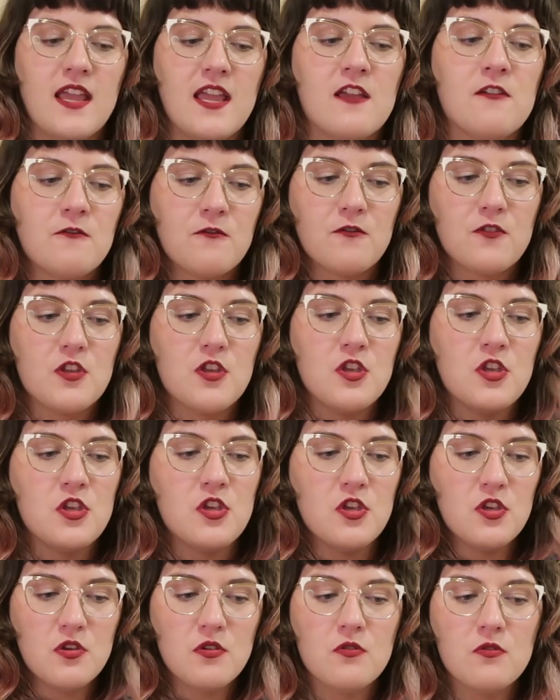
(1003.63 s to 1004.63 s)
If
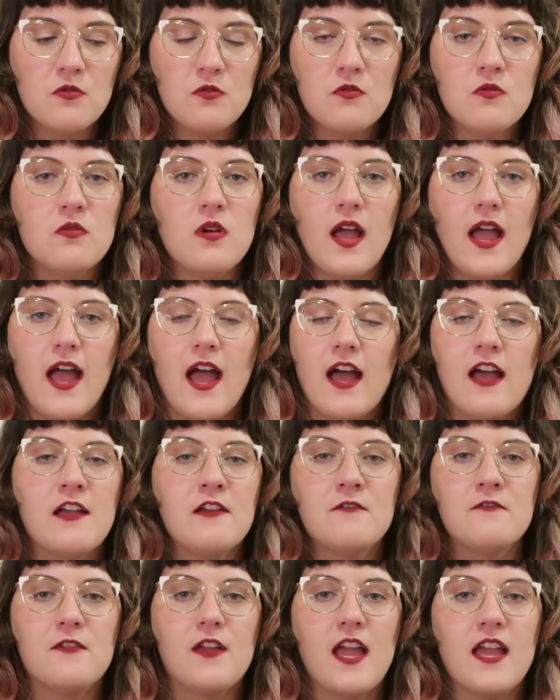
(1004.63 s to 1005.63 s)
you have